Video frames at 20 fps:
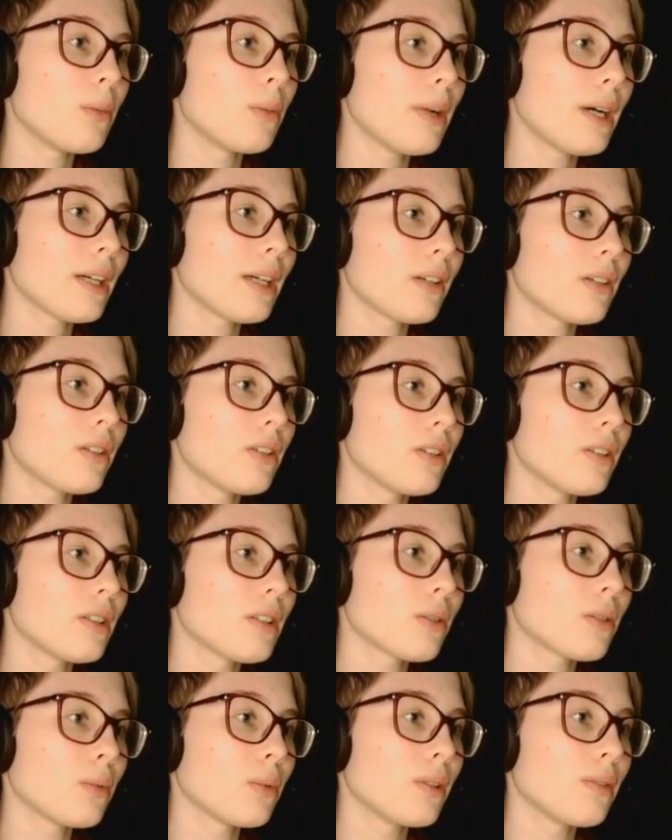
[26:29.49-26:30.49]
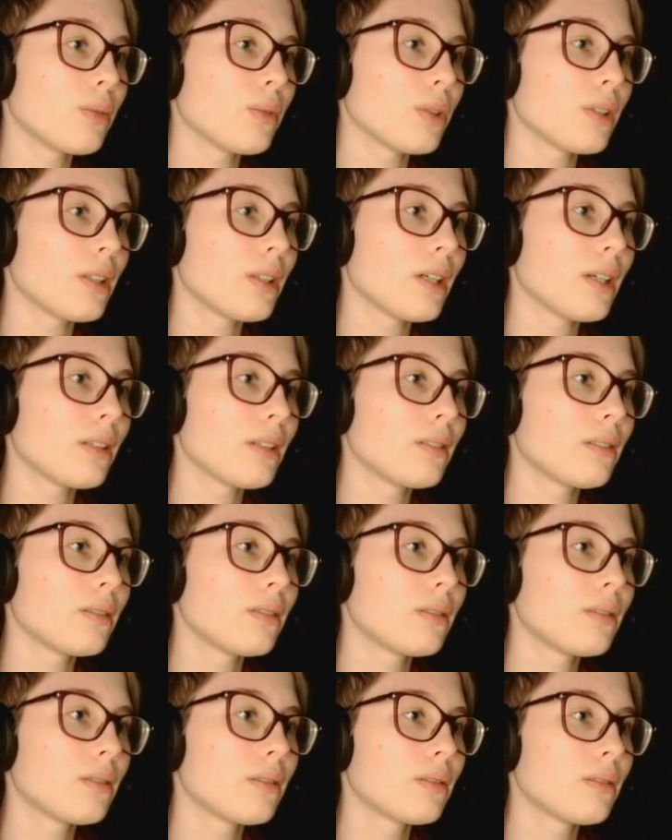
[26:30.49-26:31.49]
My goodness, we'll avoid that.
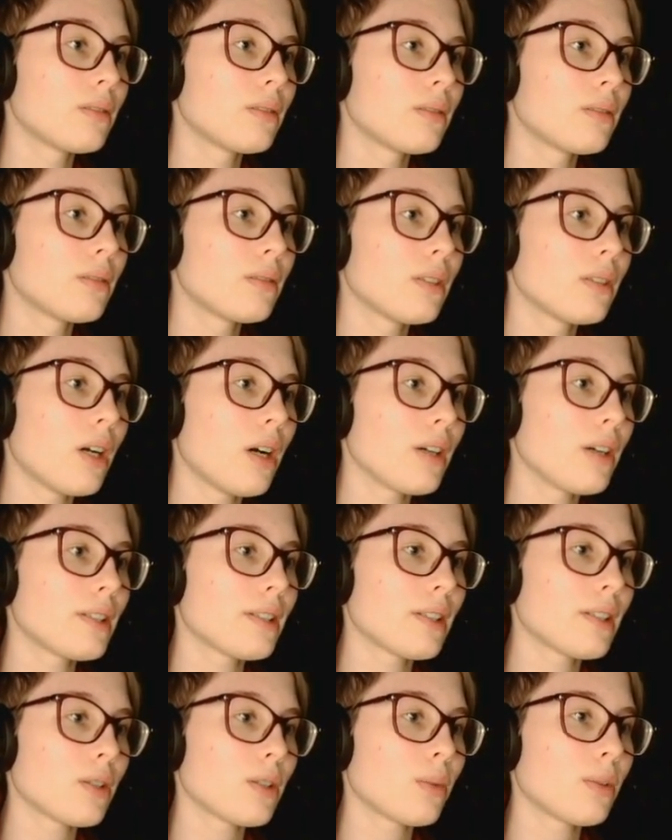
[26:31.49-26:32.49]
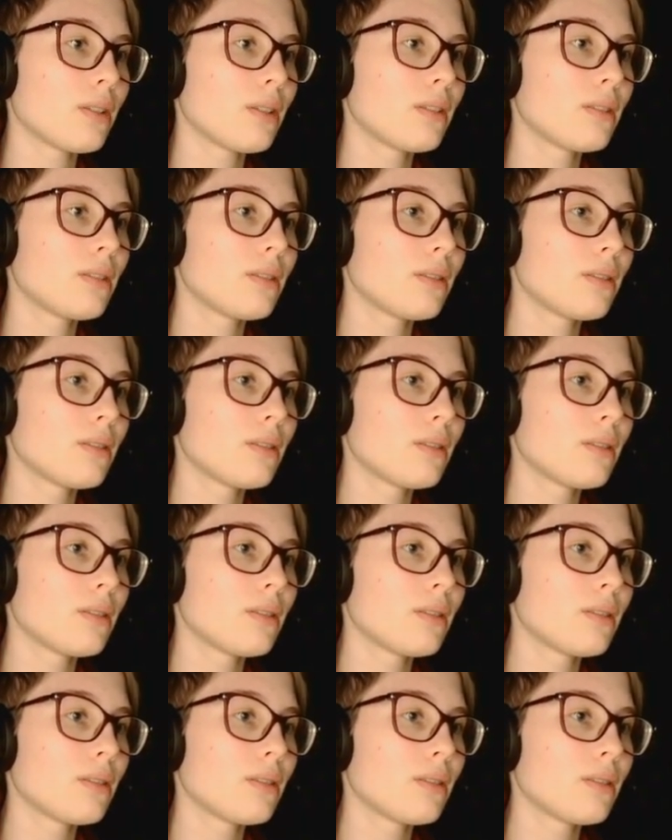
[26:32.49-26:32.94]
Oh, it's this one.